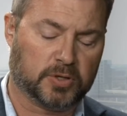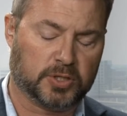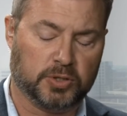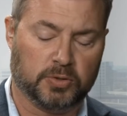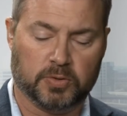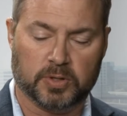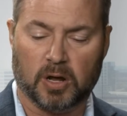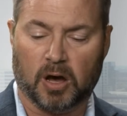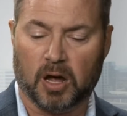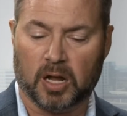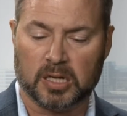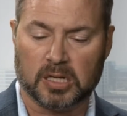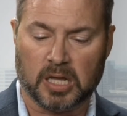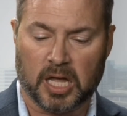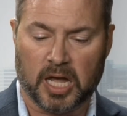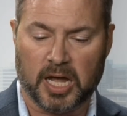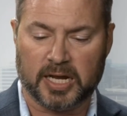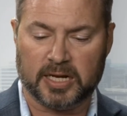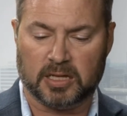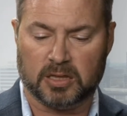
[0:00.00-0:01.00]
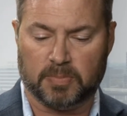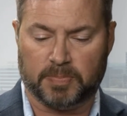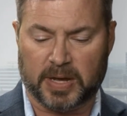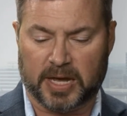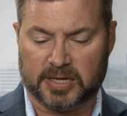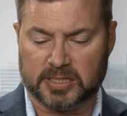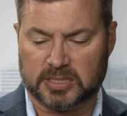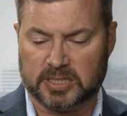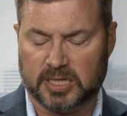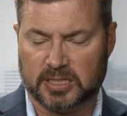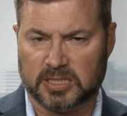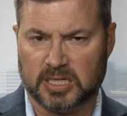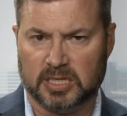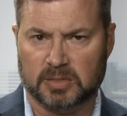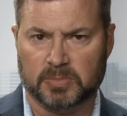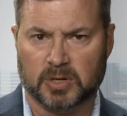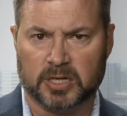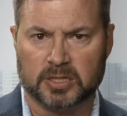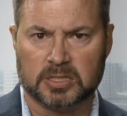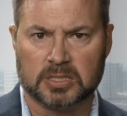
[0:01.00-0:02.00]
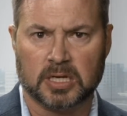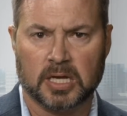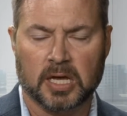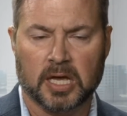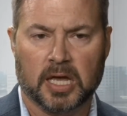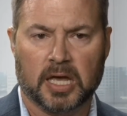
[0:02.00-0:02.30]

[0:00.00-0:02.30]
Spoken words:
to an online in the past 18 months,